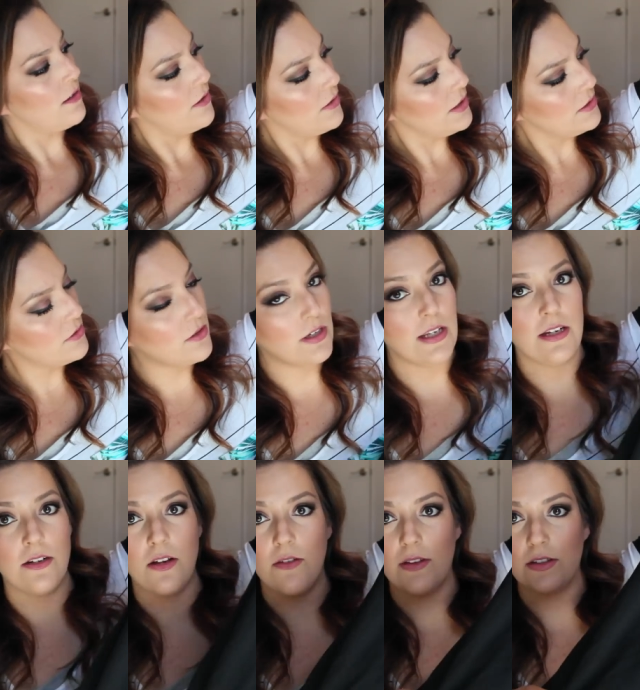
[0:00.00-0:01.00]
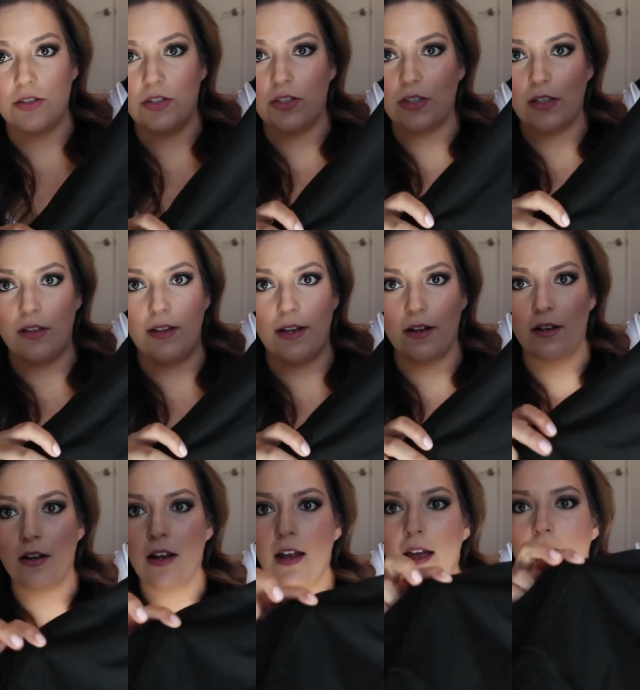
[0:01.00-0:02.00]
Are they dirty? No, that's just a glare.
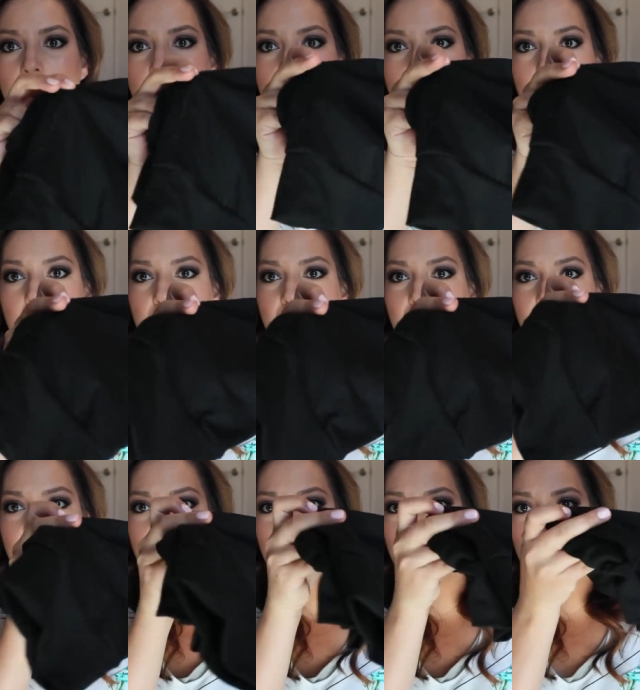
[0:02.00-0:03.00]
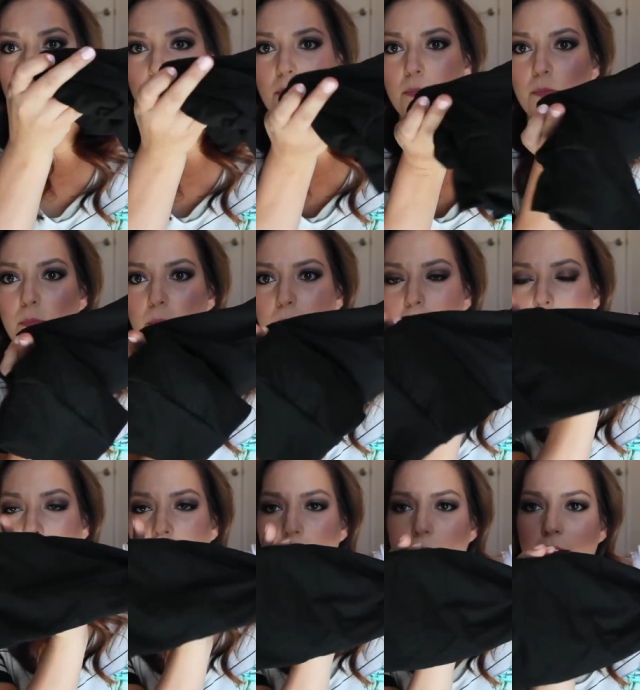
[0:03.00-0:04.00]
Um, they,
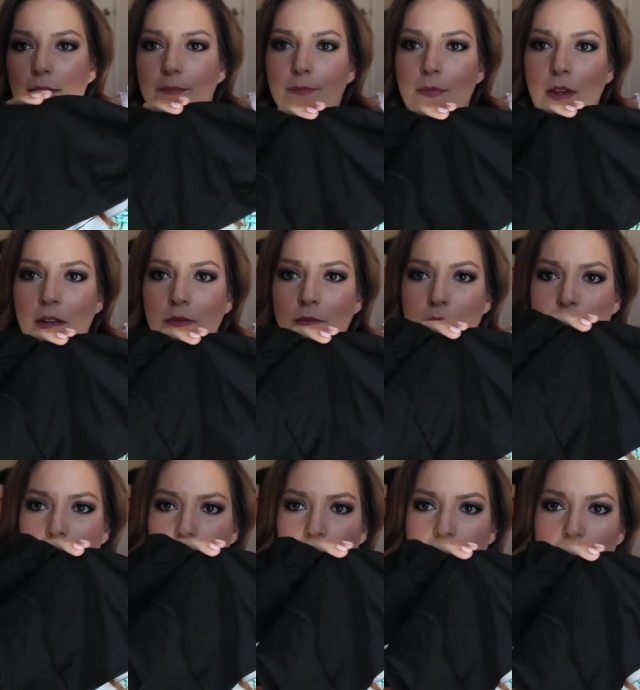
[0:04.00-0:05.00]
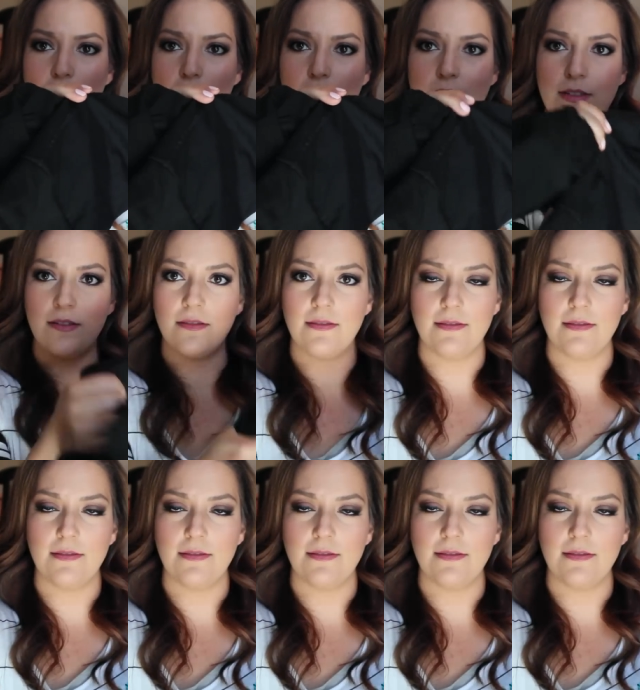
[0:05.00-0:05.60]
uh, what is it called?